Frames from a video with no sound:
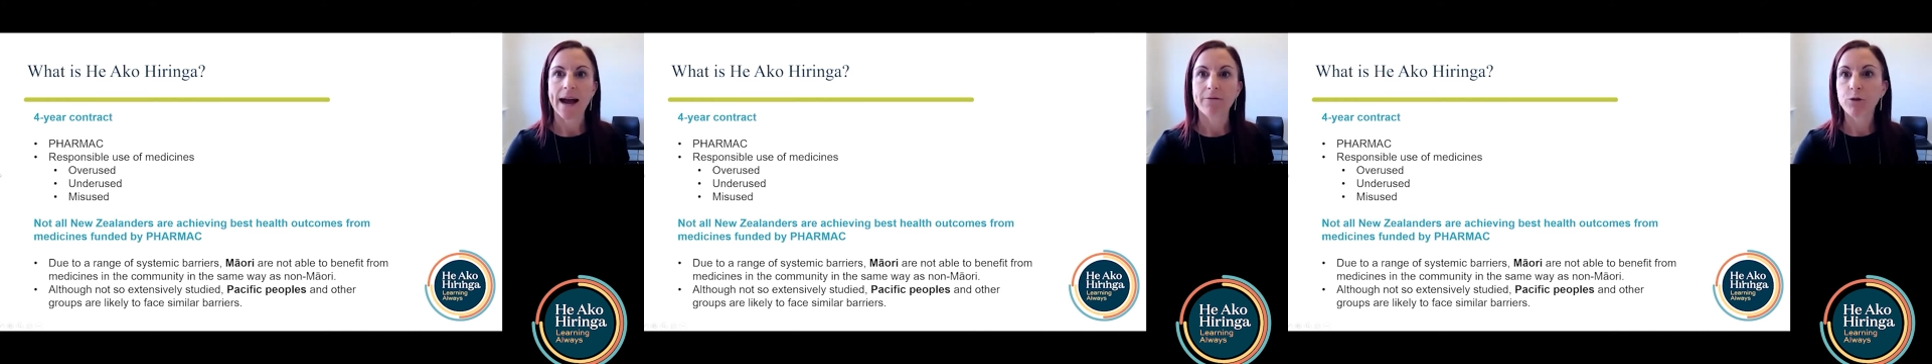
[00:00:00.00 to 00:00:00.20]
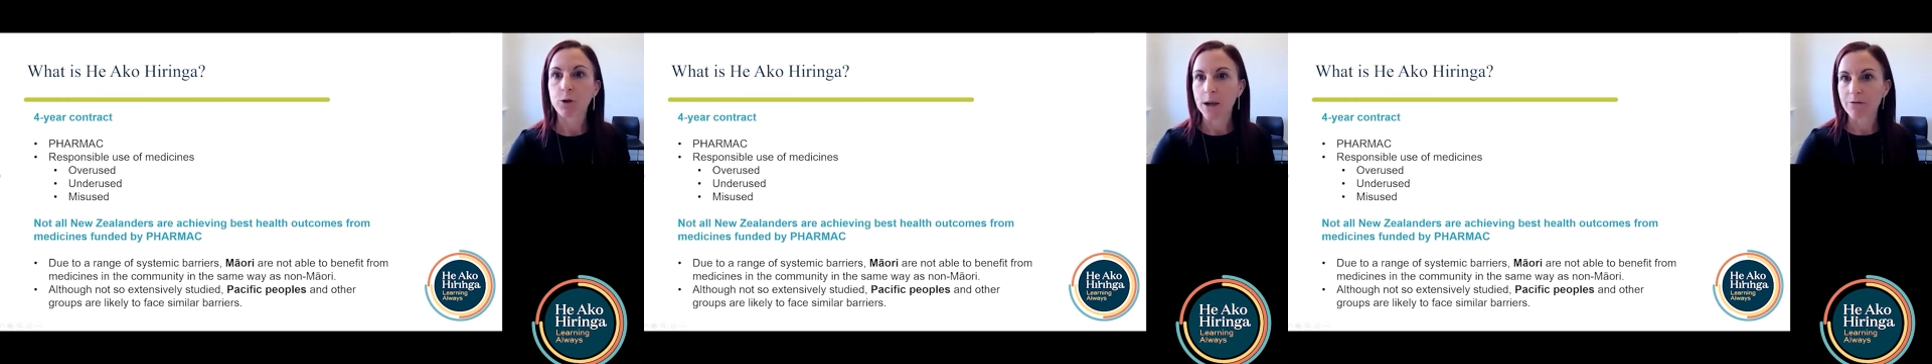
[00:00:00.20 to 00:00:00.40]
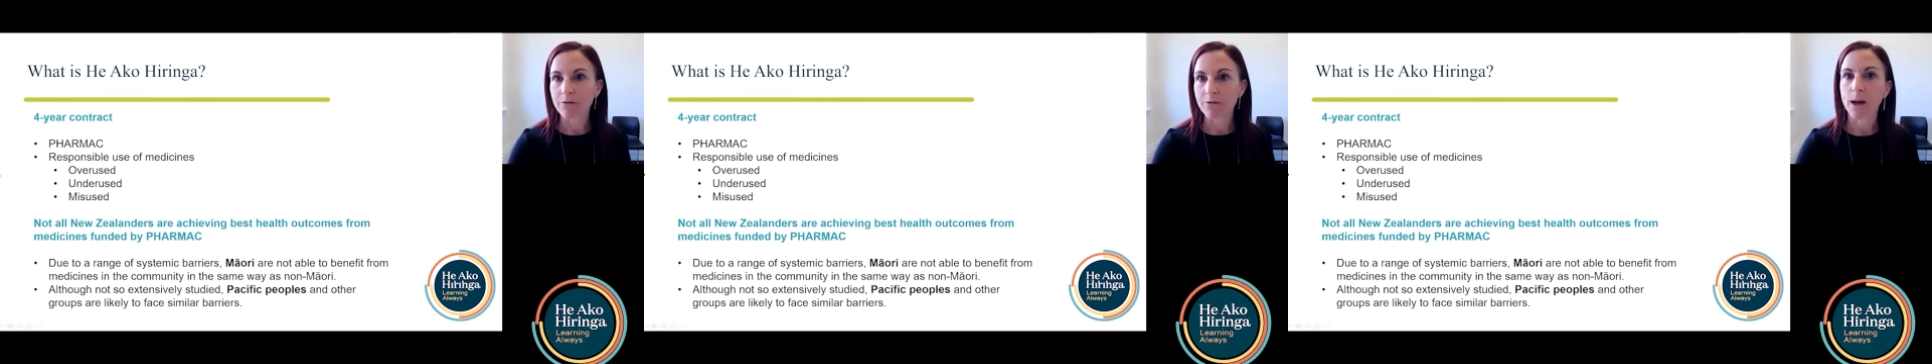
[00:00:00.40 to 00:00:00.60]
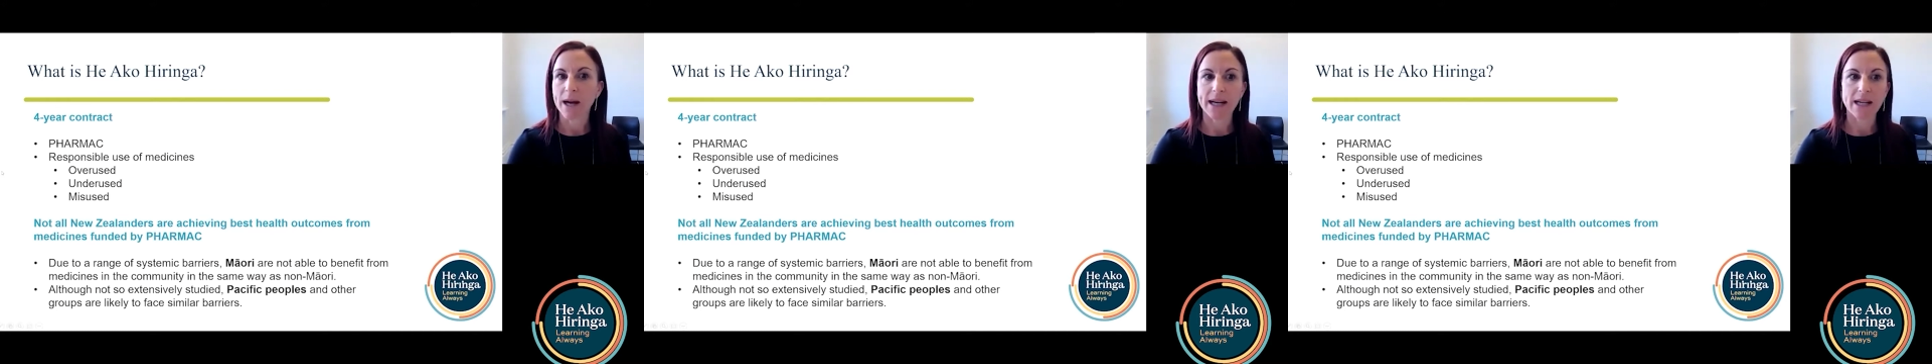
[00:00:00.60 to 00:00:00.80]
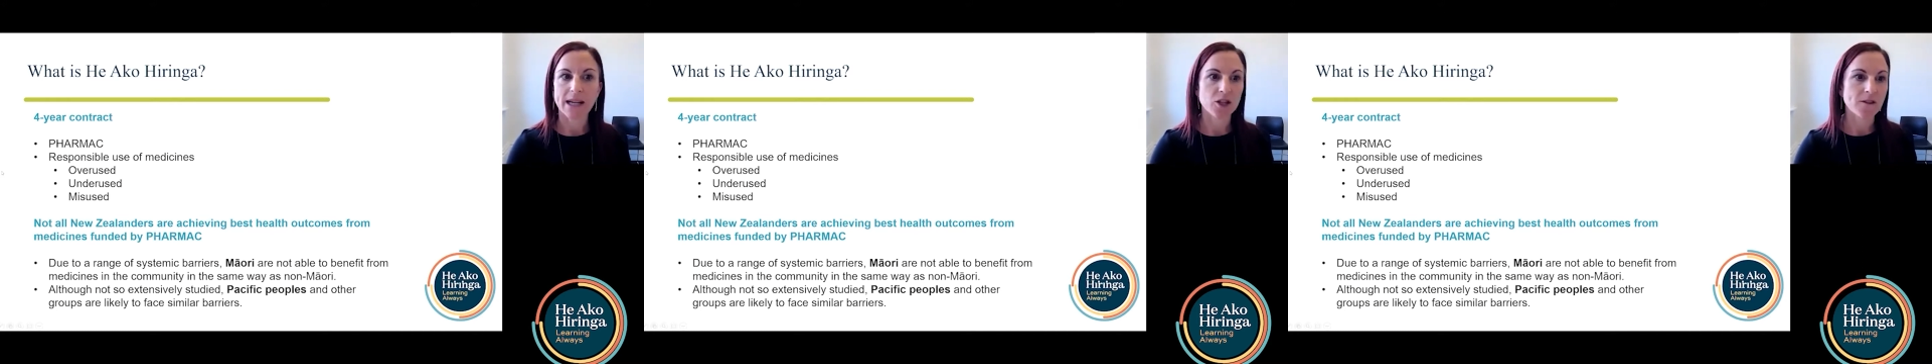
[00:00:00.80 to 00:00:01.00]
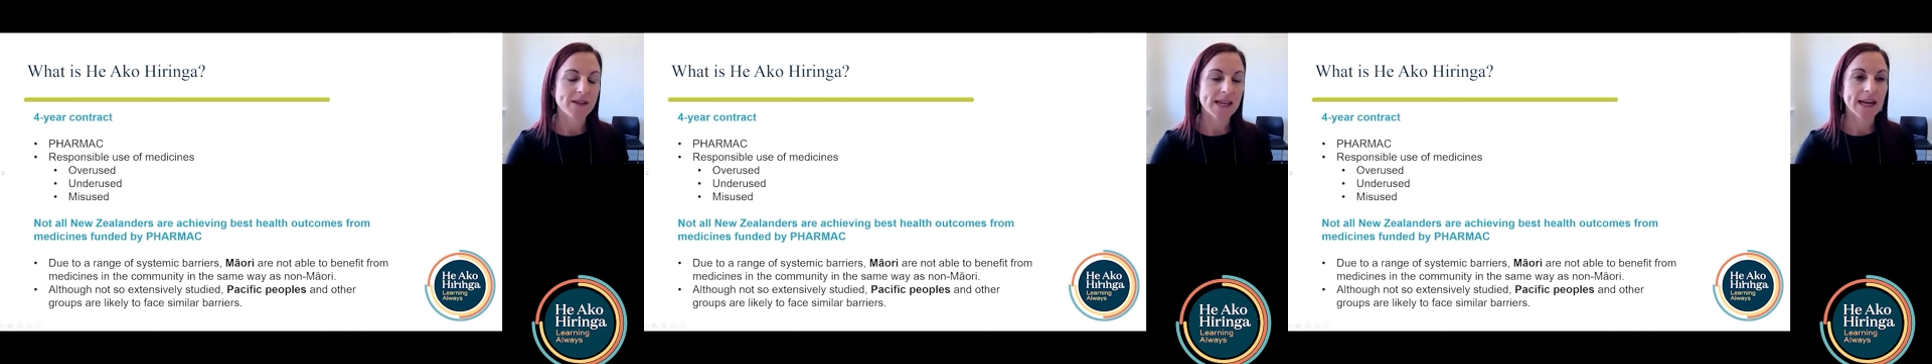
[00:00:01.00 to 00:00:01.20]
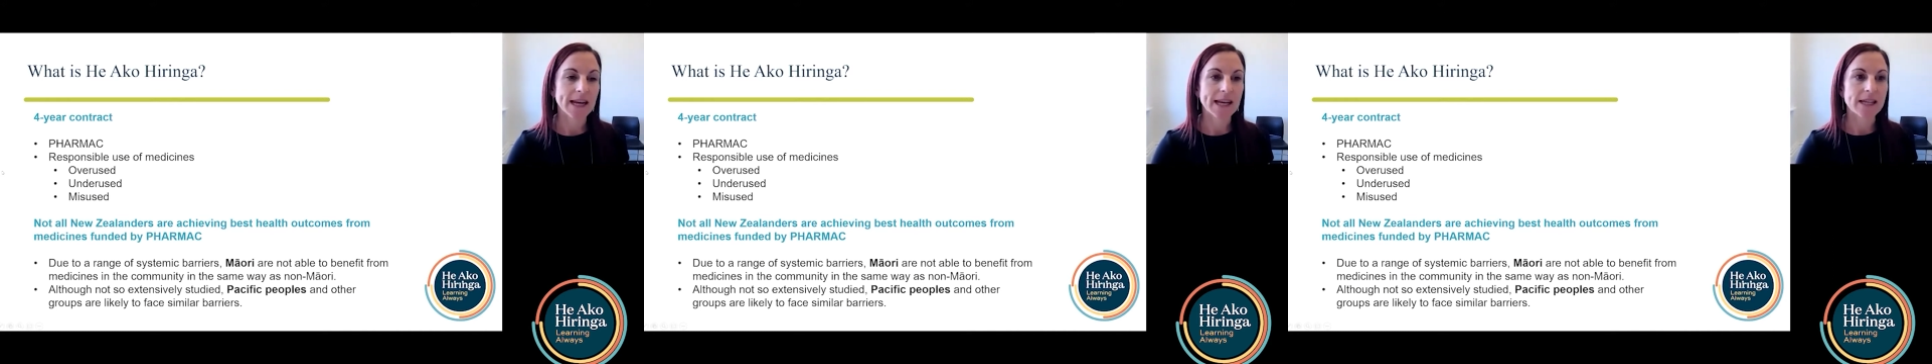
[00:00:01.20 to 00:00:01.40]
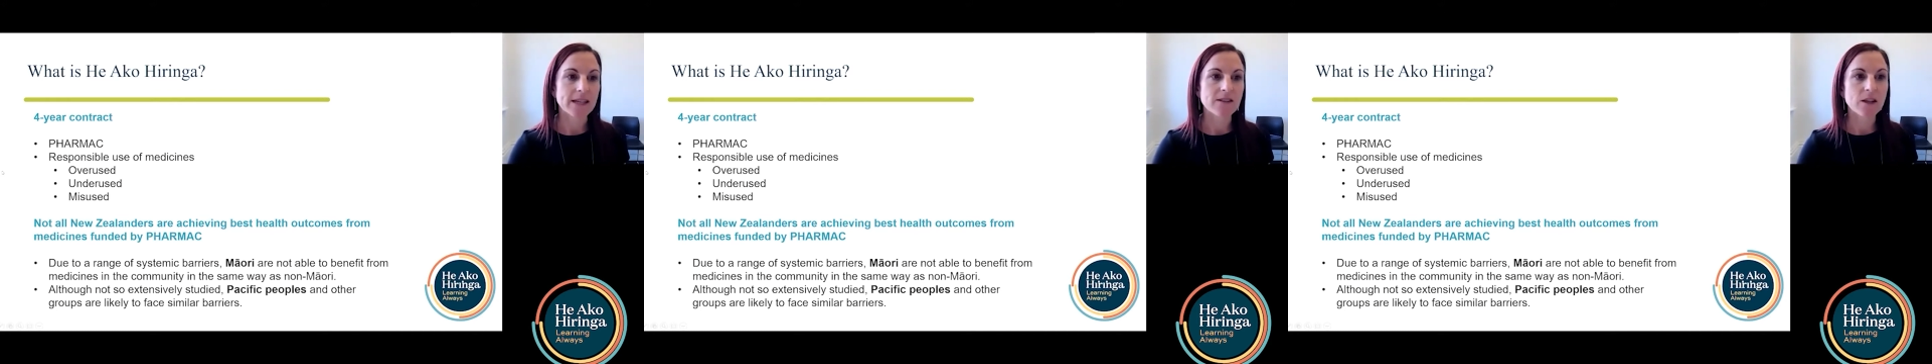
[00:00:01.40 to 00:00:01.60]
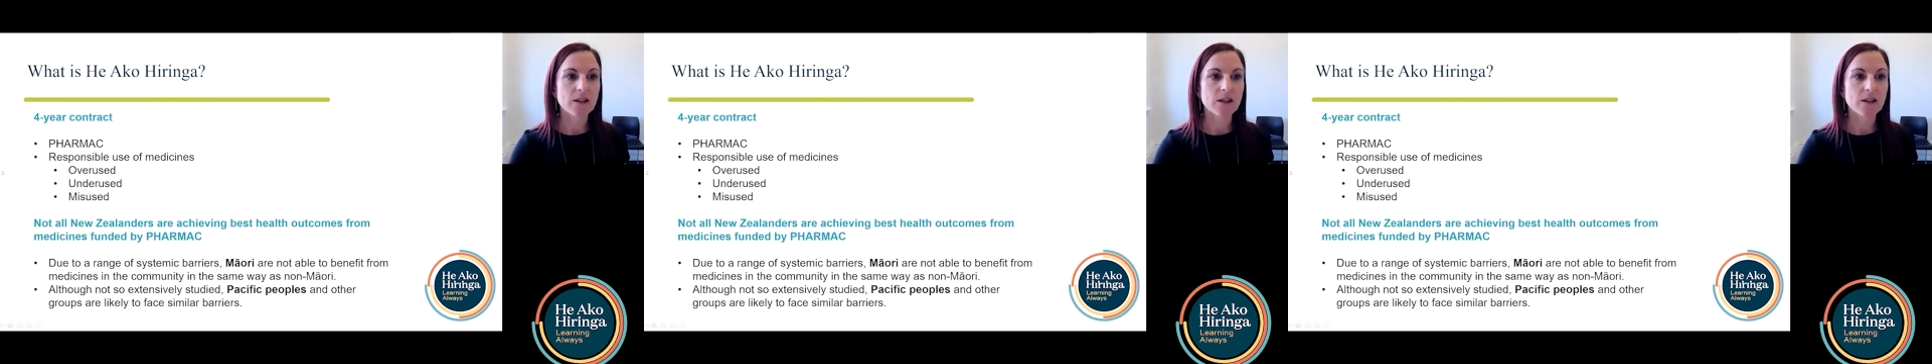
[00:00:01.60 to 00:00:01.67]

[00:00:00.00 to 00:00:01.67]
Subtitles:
for everyone in New Zealand.